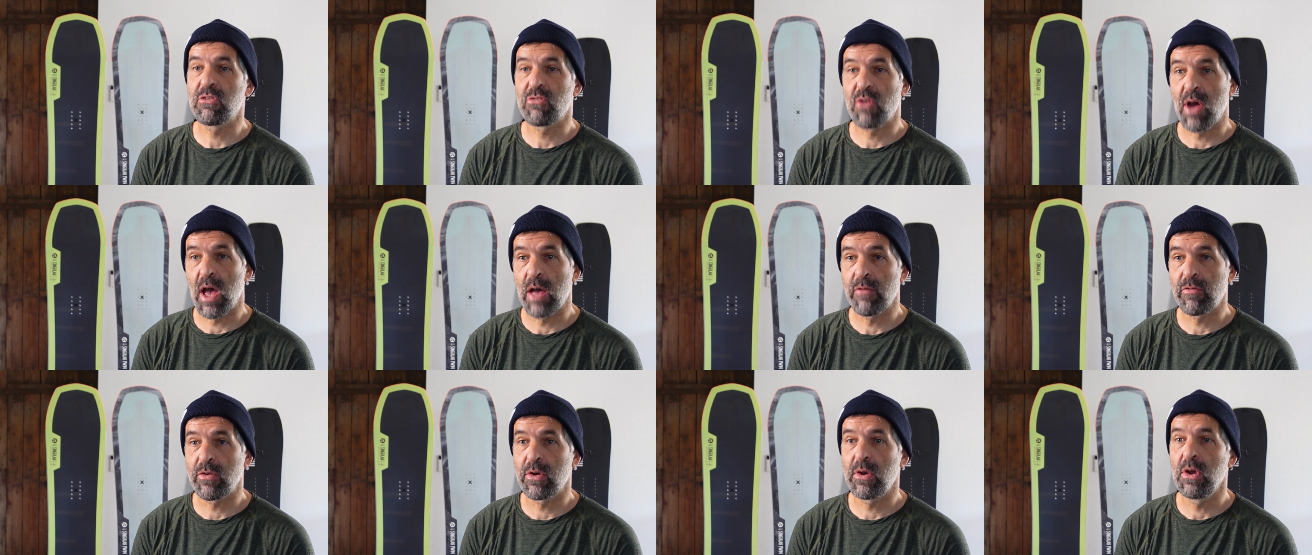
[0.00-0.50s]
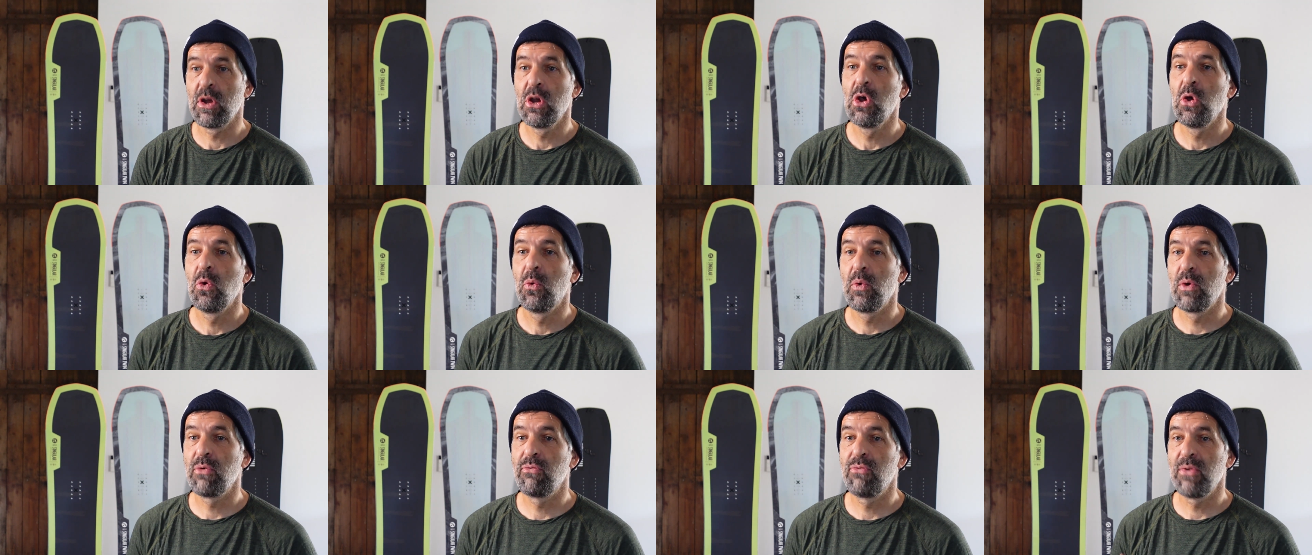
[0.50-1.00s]
driver,
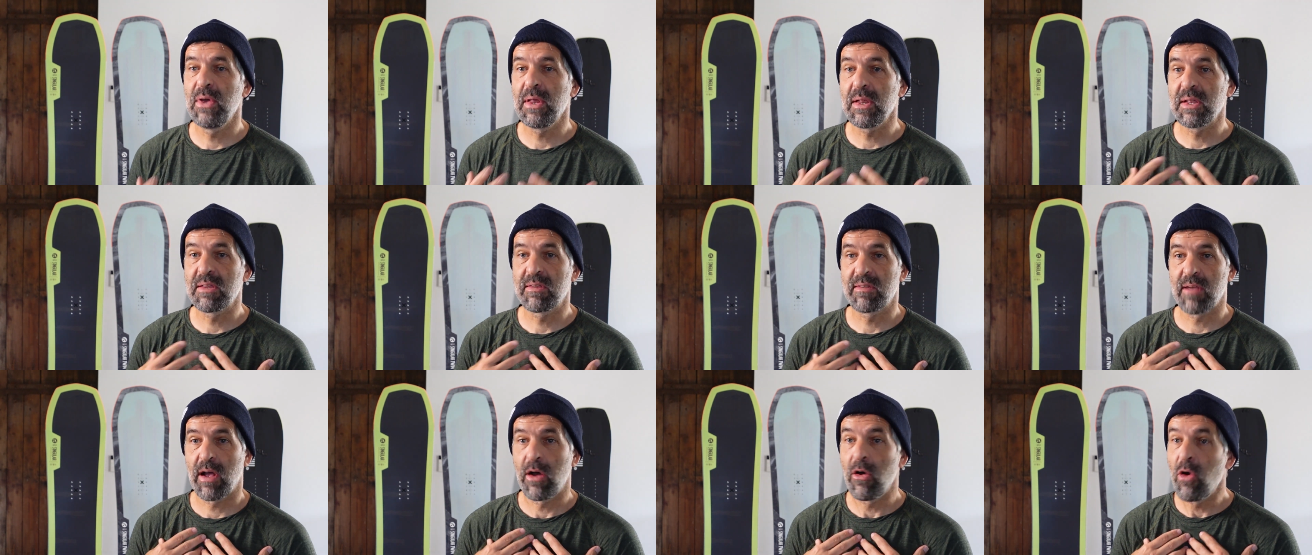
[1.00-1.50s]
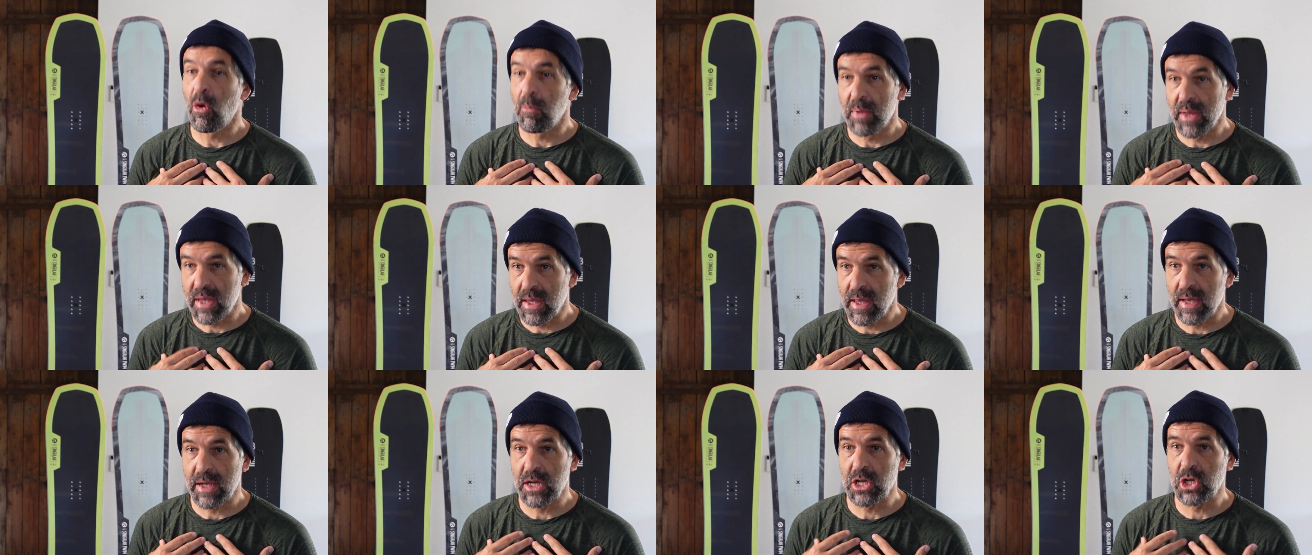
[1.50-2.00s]
we feel it's our
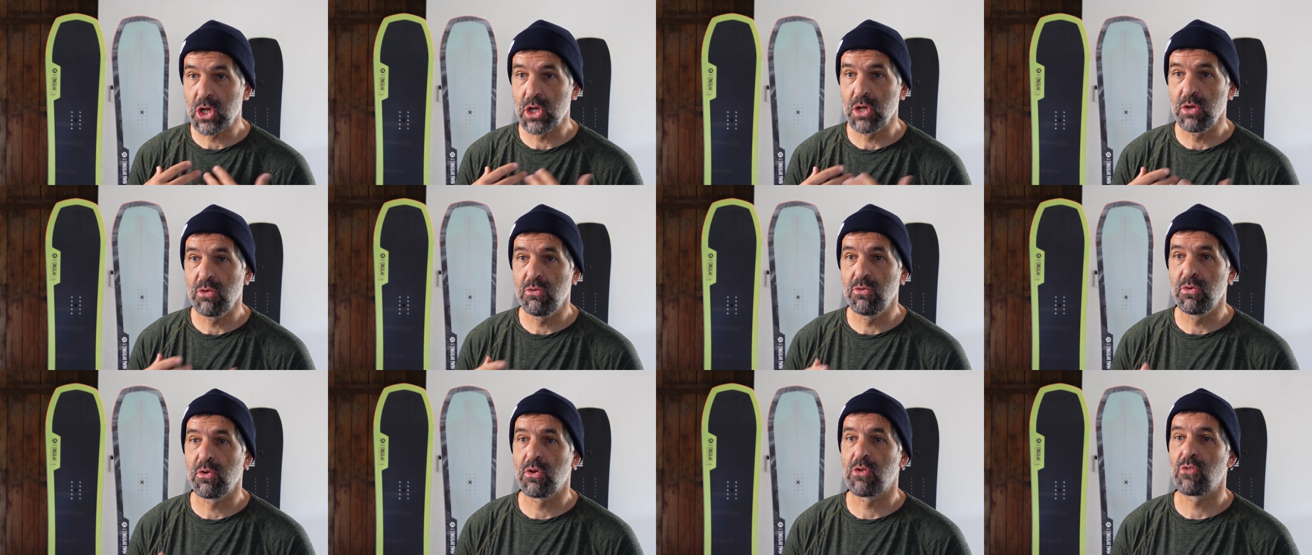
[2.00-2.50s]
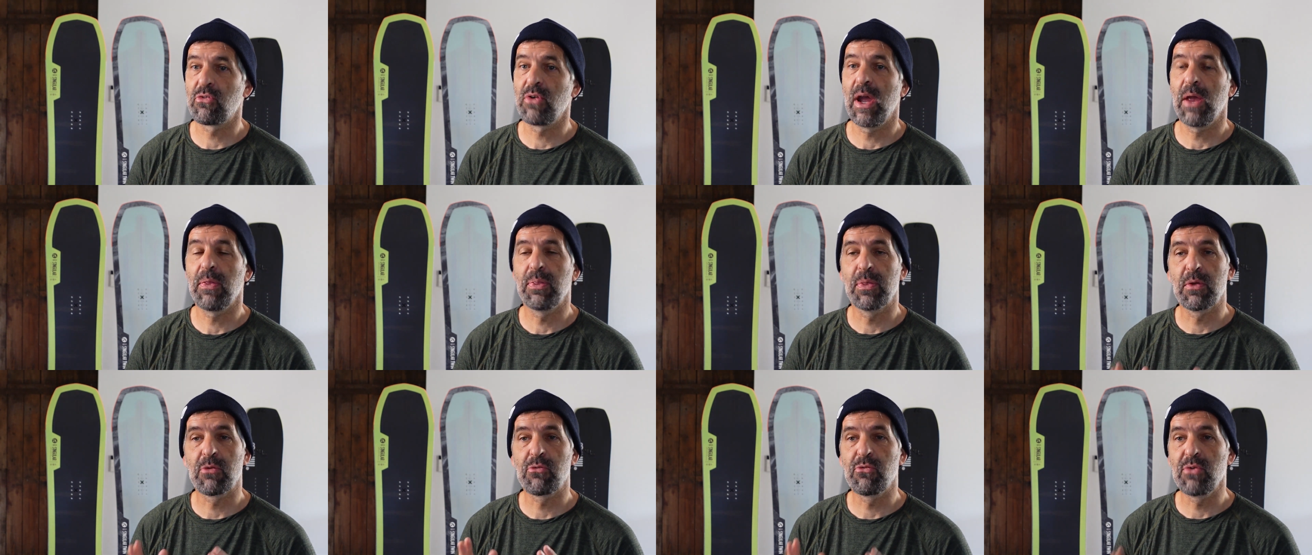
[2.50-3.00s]
obligation to
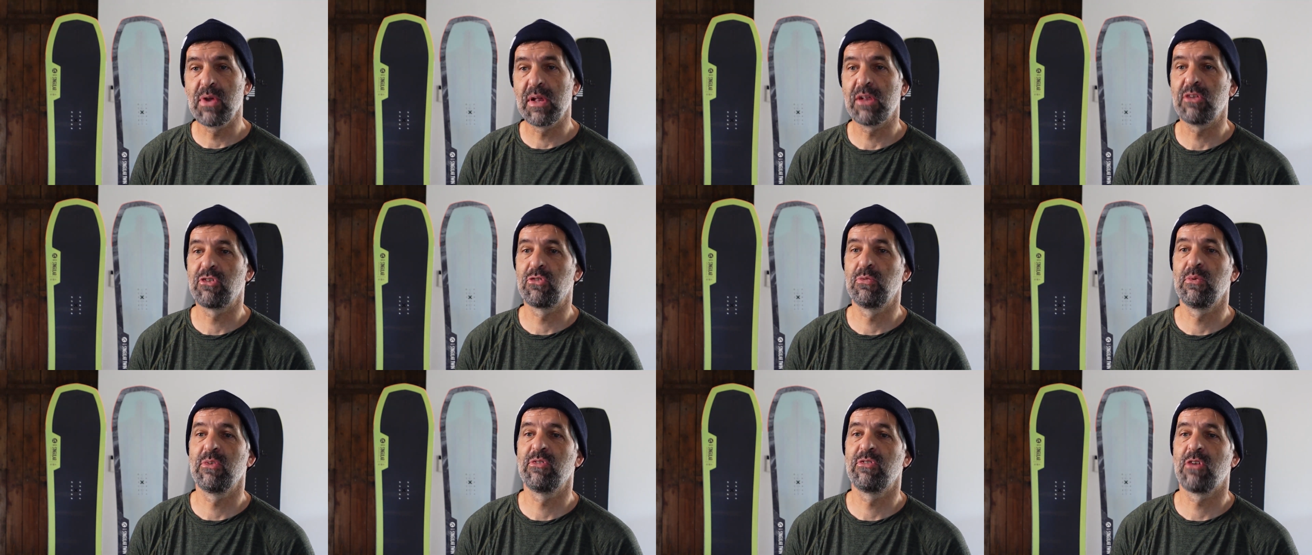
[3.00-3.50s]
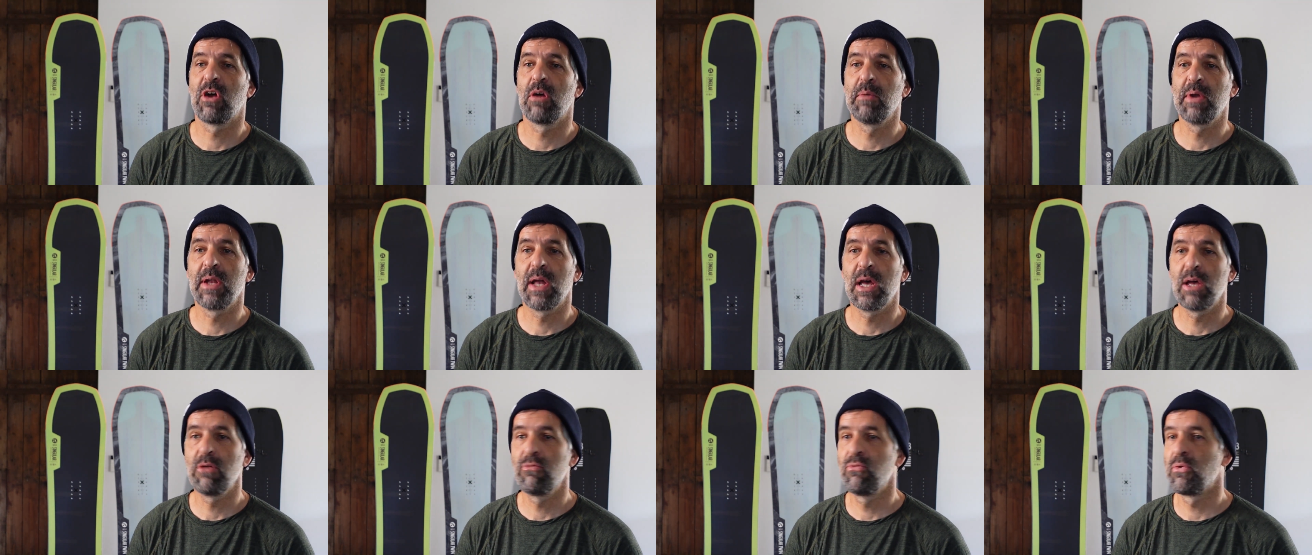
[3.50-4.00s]
create the real Swiss Army
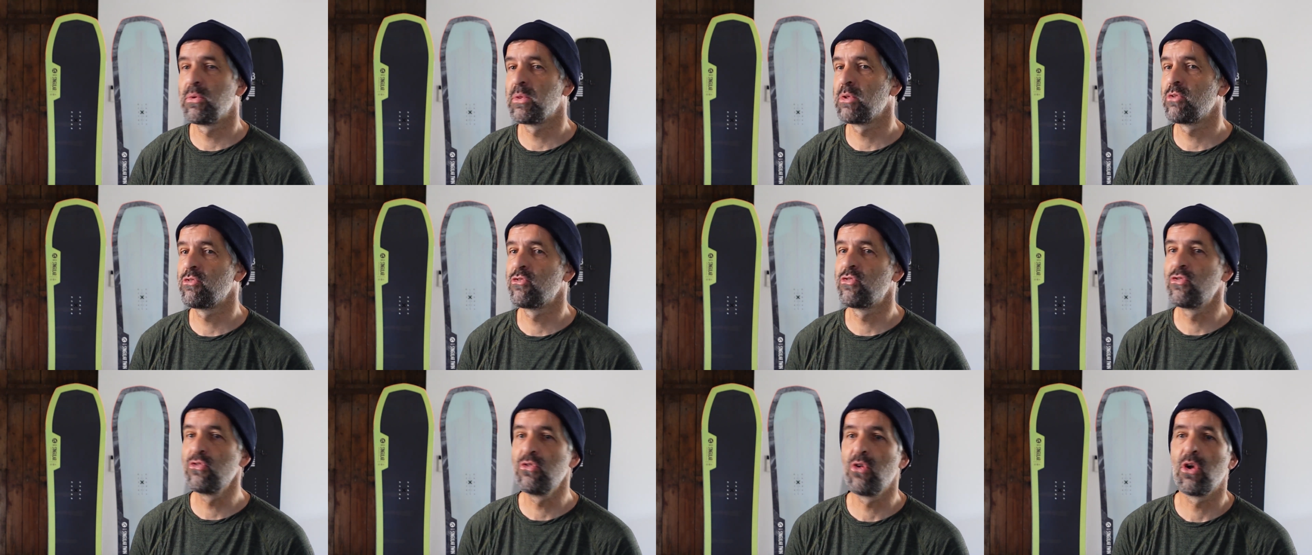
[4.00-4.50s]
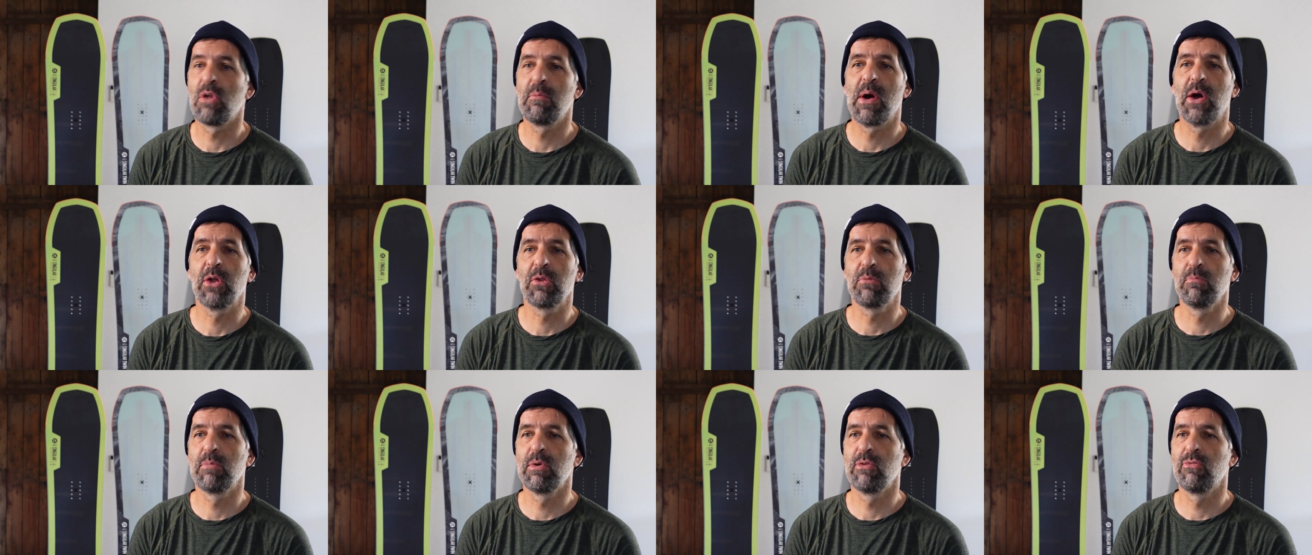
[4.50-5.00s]
knife for the true
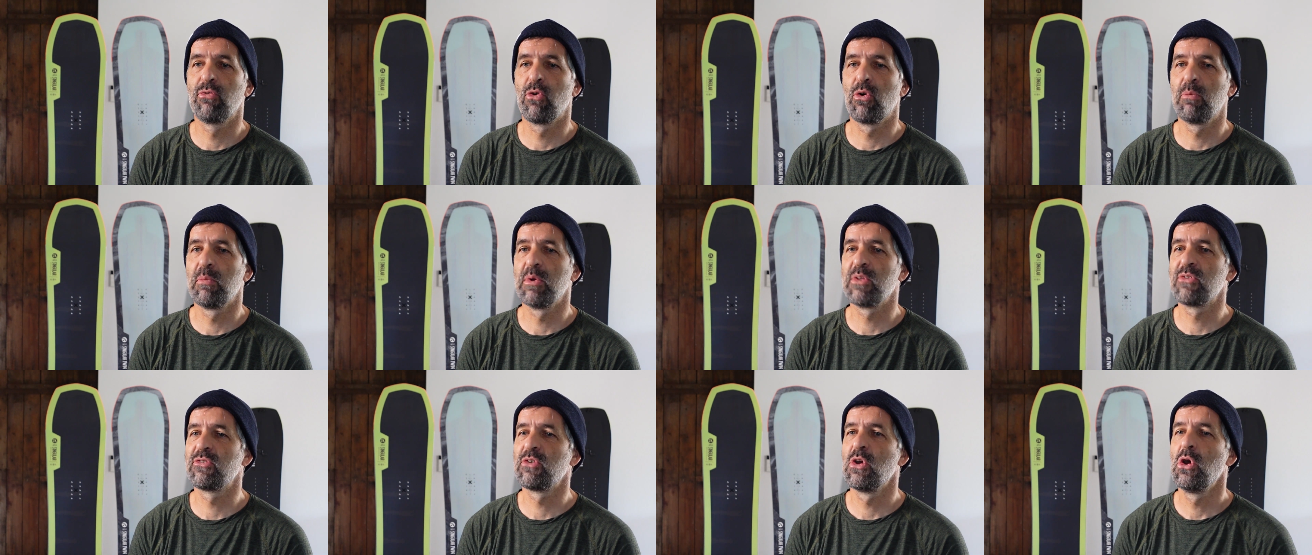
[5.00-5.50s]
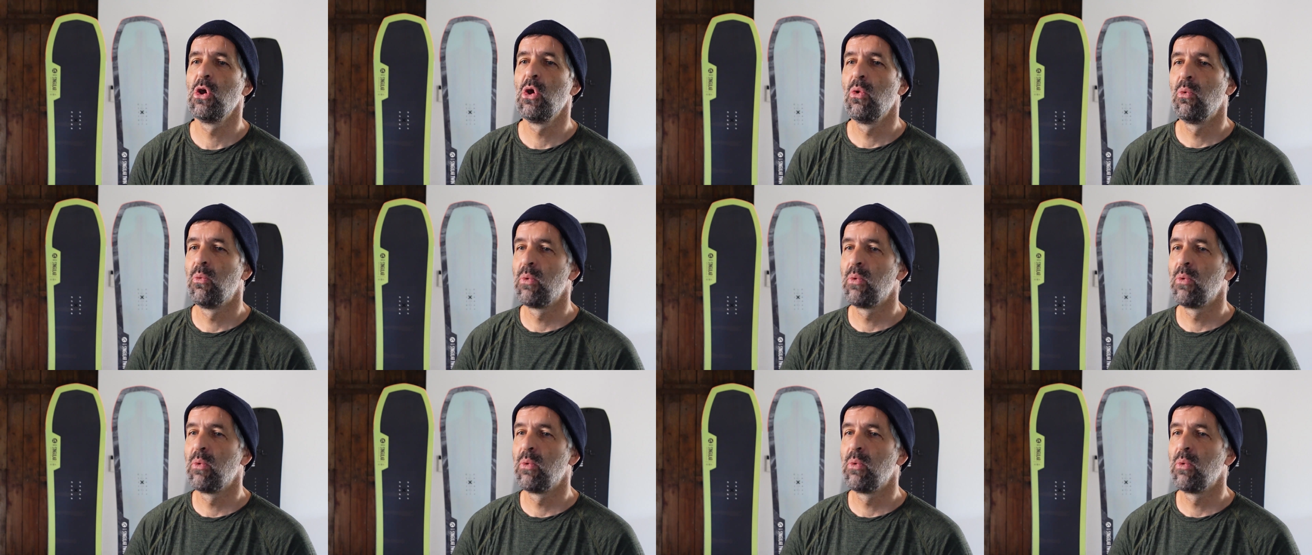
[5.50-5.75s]
all-mountain performance